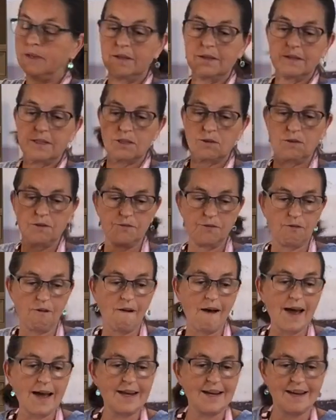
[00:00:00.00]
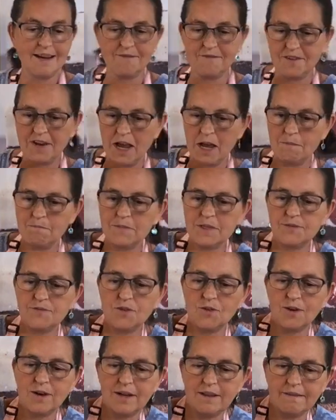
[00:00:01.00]
So a variety of names
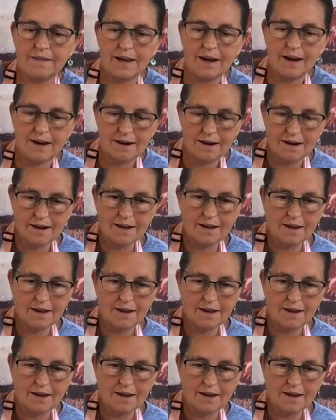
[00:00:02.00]
for it there.